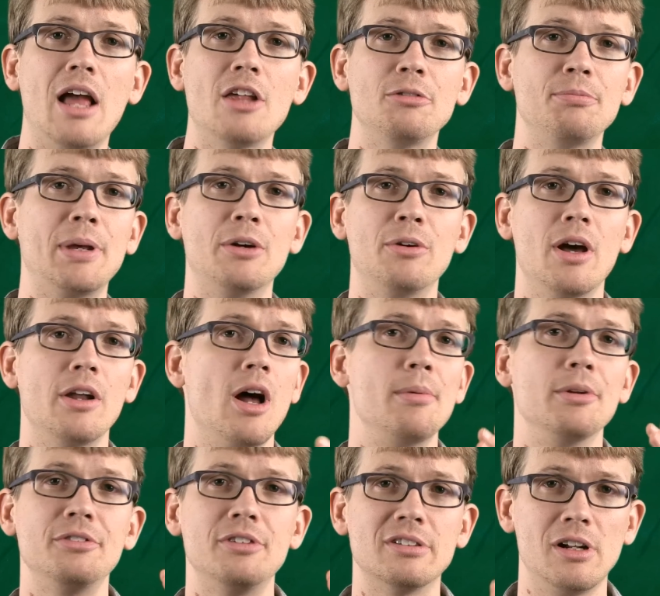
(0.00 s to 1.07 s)
has been around
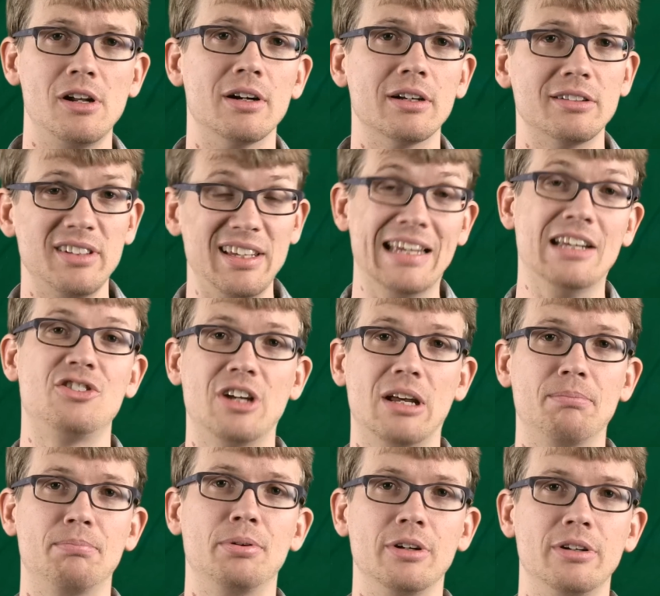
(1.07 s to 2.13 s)
almost as long as
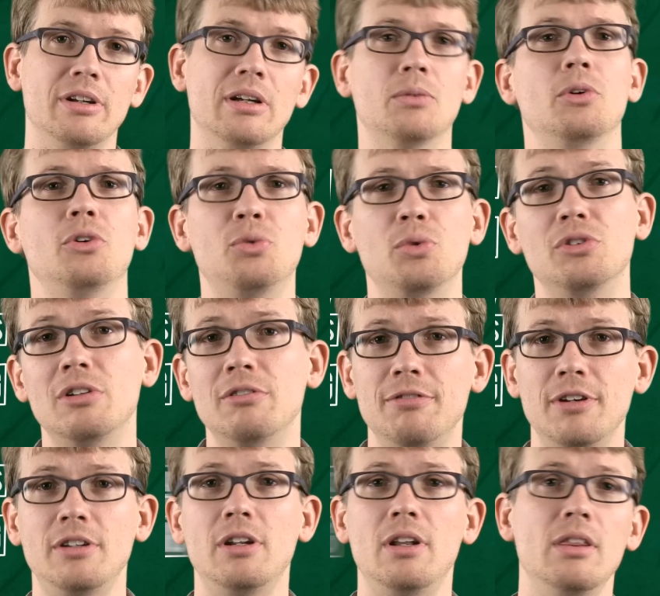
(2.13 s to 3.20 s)
inkjet printing, which was
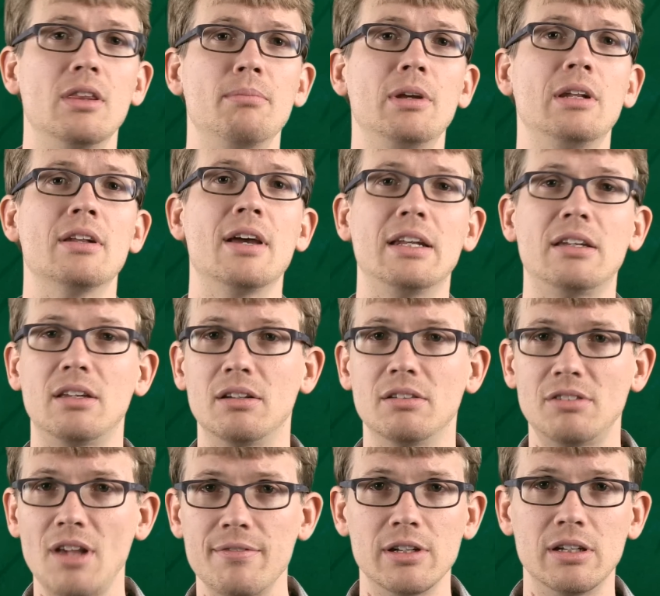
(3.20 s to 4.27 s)
invented in the mid nineteen
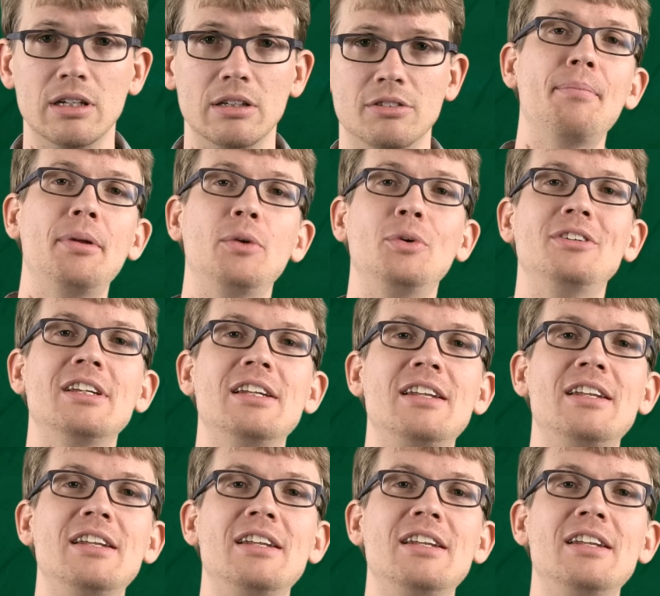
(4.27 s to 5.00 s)
seventies, but it was